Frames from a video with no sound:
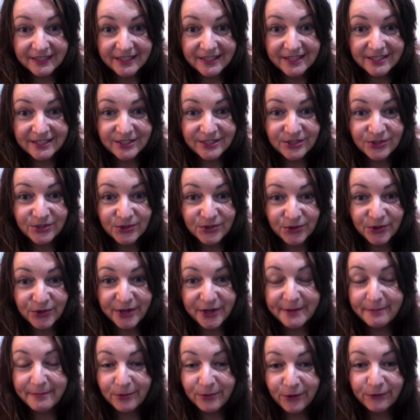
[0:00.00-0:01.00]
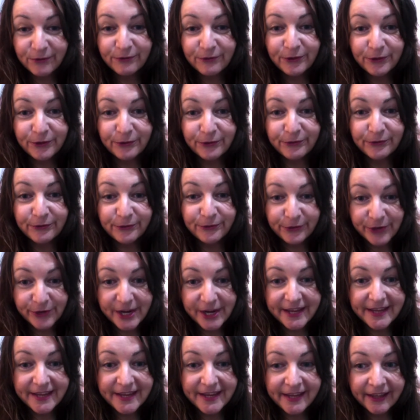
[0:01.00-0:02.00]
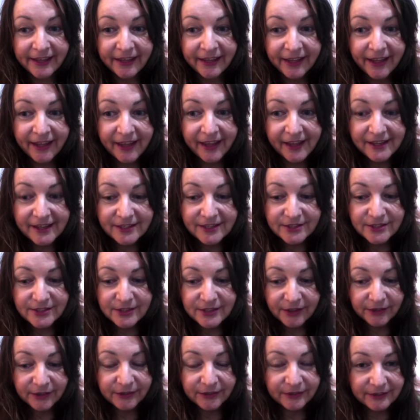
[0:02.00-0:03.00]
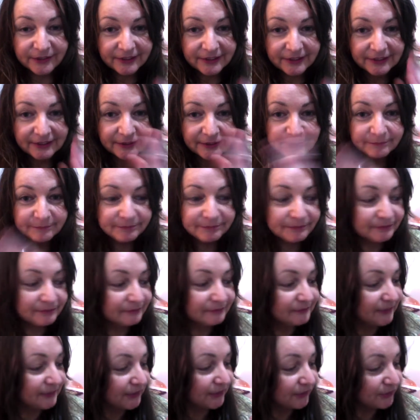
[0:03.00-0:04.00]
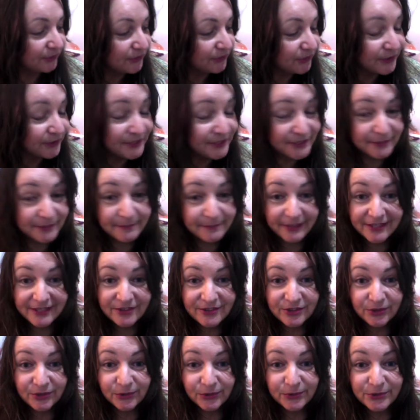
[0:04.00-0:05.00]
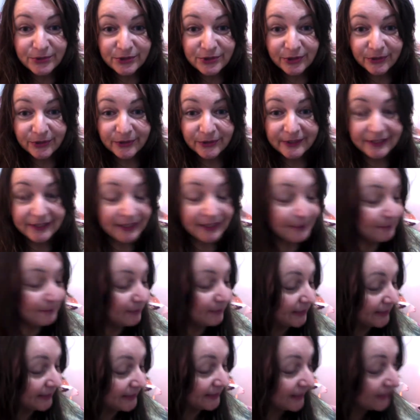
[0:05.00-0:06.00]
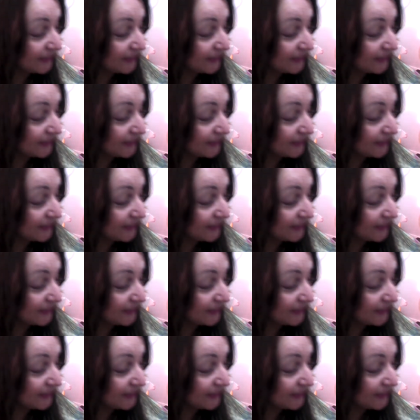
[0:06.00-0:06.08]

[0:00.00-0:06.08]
storybook for free. So not to mention also another